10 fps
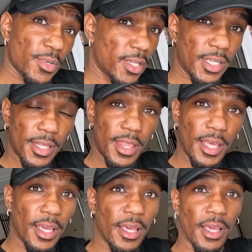with
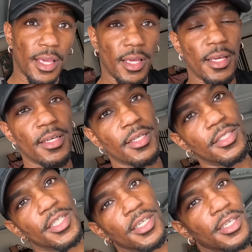the
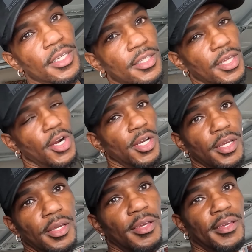
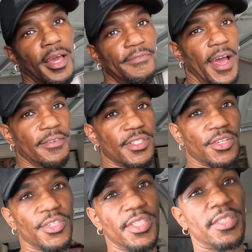G35
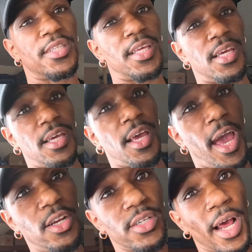series is the
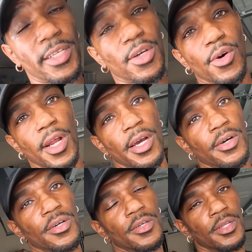angel eyes going out.
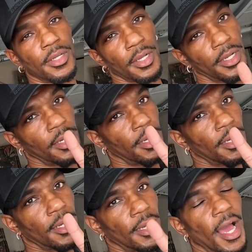
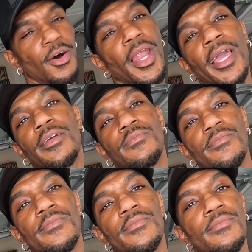I don't like it.
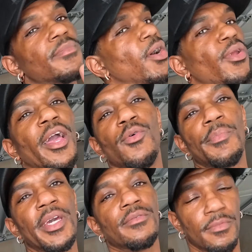I don't like it one
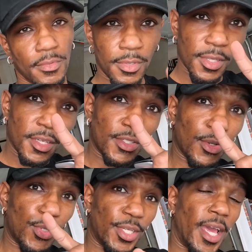bit.
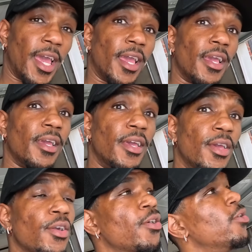So today,
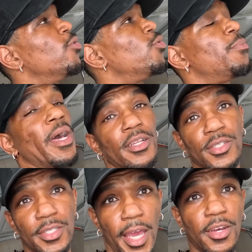we about
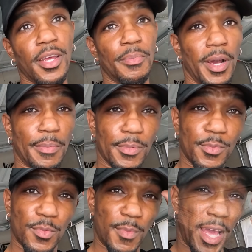to tackle that problem.
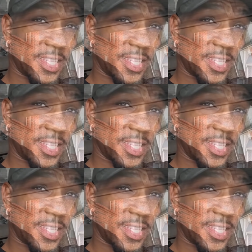I'm gonna